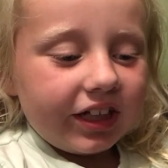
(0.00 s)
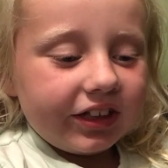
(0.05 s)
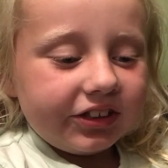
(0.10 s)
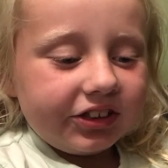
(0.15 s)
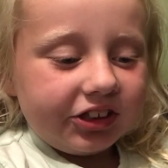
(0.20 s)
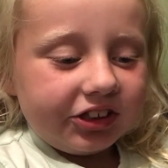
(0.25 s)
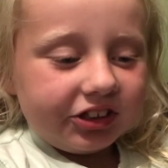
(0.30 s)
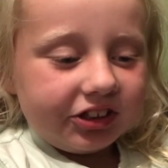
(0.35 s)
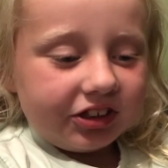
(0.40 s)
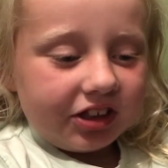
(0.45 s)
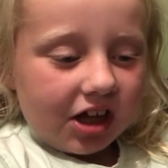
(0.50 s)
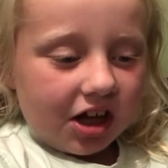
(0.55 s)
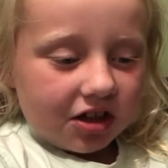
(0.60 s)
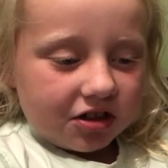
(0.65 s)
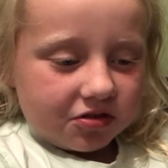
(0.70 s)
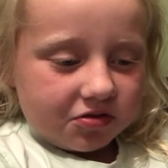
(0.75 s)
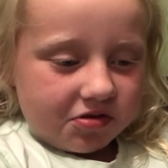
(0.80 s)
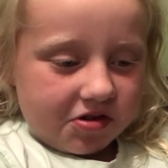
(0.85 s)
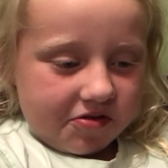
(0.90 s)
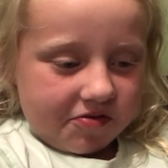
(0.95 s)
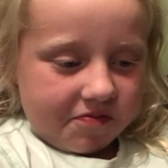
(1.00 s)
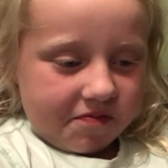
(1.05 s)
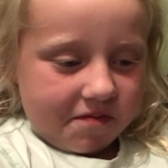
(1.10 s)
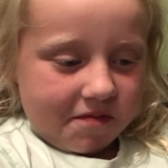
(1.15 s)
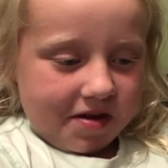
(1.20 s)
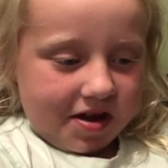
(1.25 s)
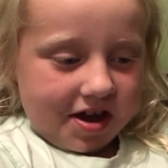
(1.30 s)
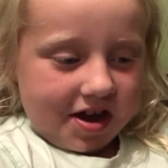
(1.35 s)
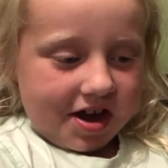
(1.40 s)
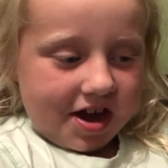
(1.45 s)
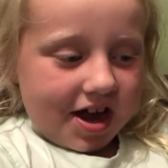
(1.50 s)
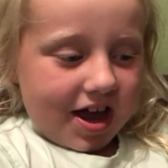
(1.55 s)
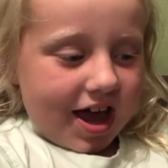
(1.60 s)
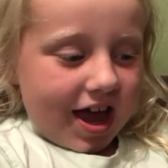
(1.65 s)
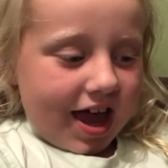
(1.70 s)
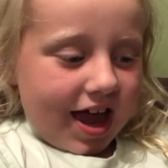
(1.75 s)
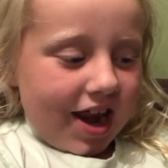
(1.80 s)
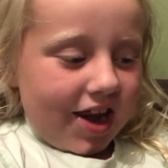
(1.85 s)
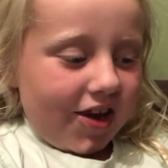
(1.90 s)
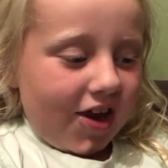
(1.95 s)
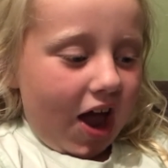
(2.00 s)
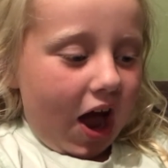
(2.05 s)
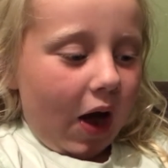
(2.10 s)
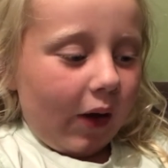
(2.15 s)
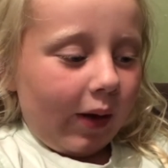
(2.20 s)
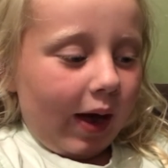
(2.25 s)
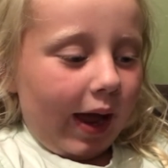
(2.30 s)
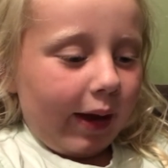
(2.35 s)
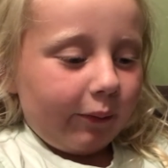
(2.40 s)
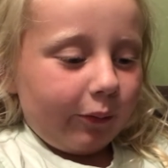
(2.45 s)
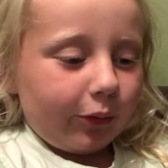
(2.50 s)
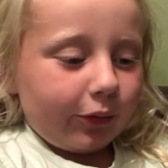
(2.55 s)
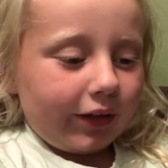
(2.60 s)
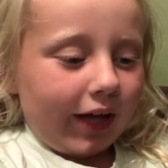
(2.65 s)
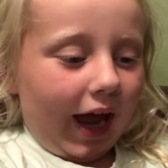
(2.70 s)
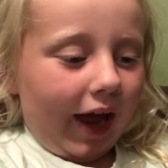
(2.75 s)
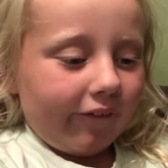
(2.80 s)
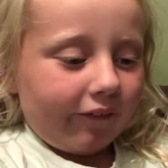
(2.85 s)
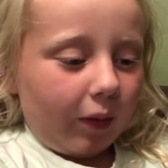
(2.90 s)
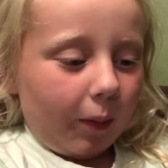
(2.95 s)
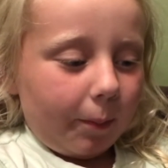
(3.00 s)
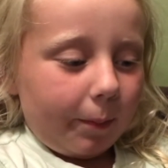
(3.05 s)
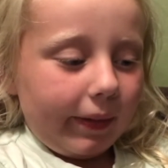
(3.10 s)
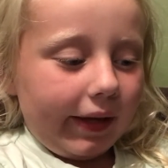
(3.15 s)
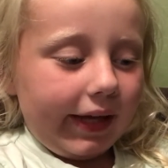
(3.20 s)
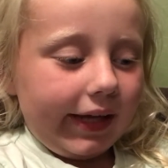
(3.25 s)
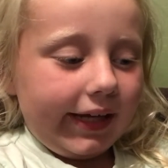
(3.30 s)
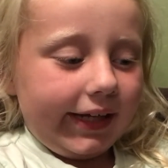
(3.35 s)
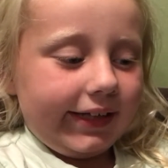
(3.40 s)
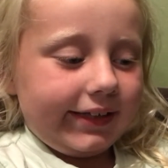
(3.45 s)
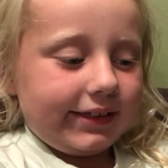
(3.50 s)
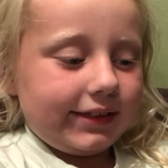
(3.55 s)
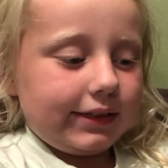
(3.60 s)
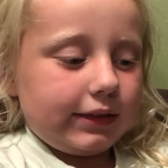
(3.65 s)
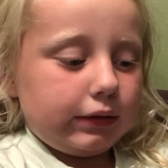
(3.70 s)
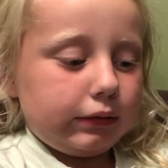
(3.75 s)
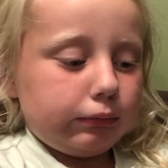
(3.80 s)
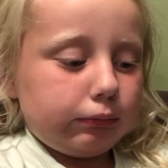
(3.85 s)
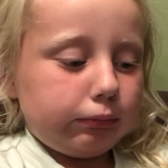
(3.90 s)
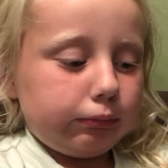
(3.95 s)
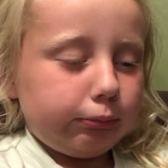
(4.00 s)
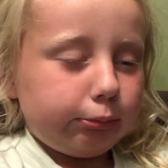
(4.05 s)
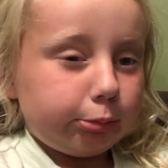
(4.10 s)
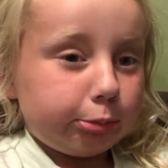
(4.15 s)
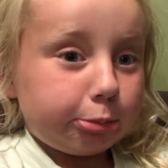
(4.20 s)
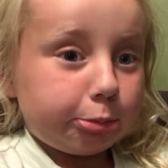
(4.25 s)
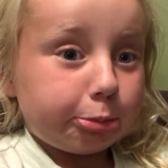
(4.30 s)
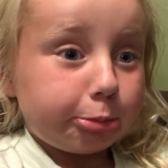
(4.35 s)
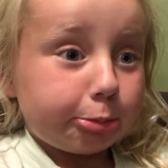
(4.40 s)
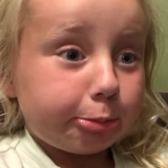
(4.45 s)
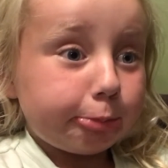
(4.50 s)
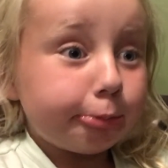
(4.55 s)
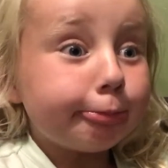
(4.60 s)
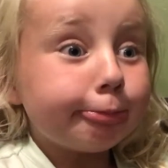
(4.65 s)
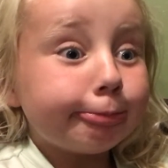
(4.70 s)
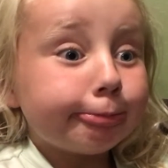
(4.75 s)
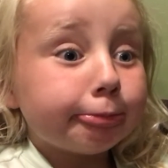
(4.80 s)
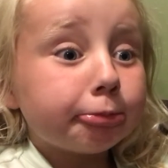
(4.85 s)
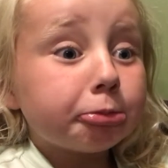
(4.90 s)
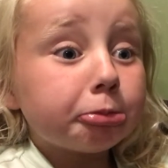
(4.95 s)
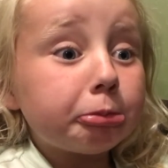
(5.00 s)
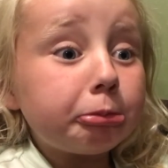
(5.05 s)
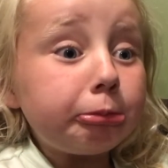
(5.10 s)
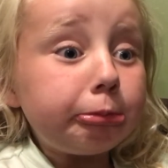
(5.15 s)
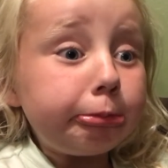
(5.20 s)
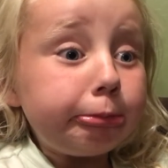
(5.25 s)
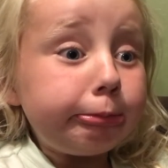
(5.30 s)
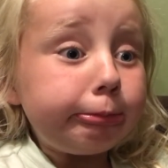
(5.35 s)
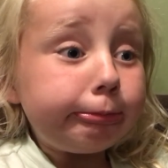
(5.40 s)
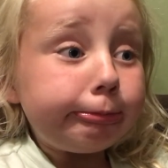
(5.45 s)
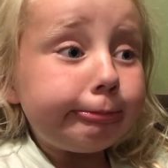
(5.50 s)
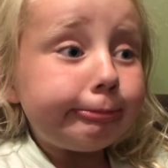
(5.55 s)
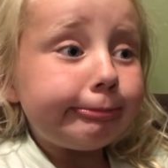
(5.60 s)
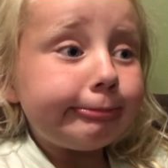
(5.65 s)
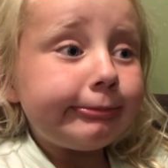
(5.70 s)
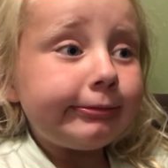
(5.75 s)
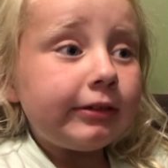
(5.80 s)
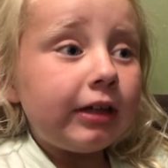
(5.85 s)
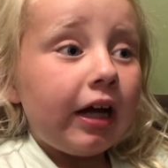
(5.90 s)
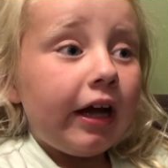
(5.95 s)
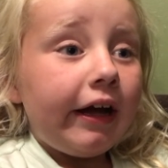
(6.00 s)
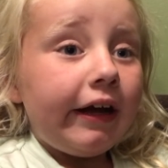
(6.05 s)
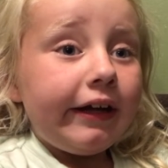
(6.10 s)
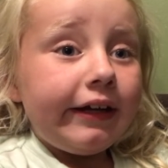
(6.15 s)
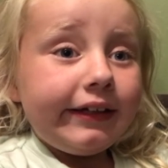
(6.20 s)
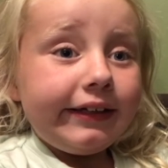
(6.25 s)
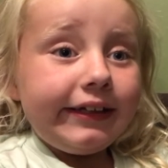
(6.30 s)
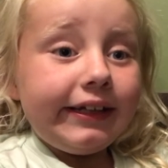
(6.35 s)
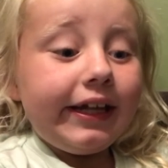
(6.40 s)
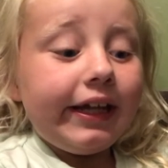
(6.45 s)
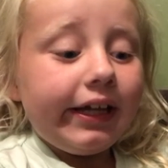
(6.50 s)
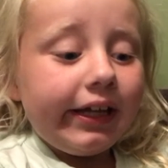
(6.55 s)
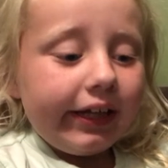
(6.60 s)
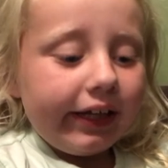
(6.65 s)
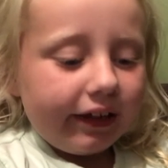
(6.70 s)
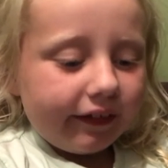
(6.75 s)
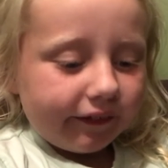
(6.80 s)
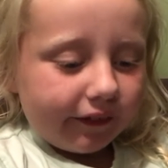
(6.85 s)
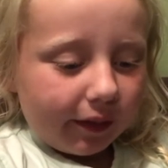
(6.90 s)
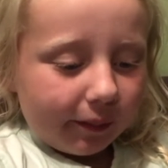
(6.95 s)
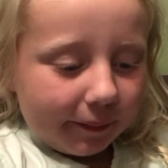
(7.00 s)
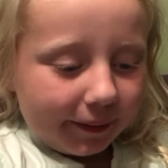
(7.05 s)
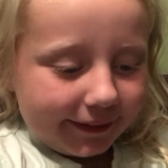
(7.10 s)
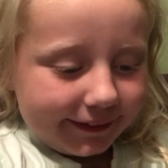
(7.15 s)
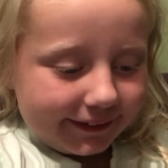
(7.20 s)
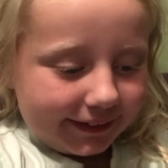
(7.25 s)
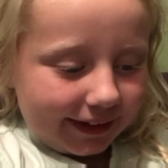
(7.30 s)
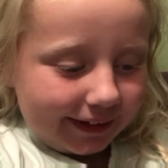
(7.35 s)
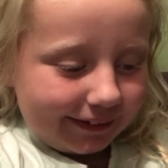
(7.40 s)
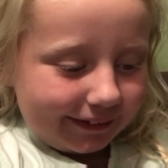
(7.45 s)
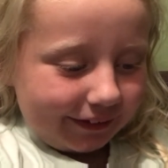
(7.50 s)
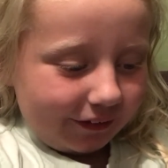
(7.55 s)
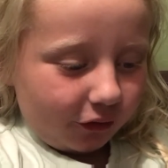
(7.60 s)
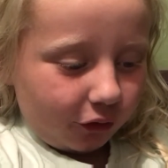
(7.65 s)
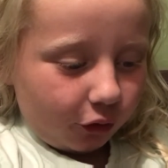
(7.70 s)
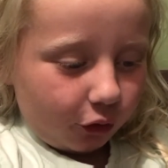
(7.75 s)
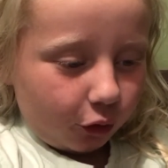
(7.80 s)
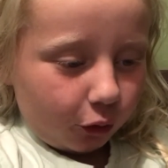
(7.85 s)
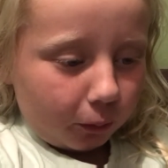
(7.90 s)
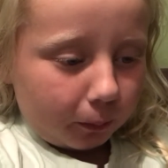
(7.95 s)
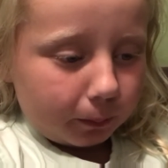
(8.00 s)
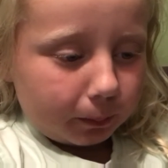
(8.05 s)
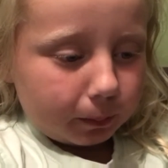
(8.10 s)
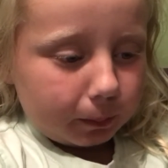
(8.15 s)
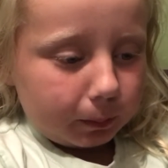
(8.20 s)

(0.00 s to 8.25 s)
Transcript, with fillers: and she's done with me, and now I won't have a base. For your stunt group, right? Yeah, for my stunt group.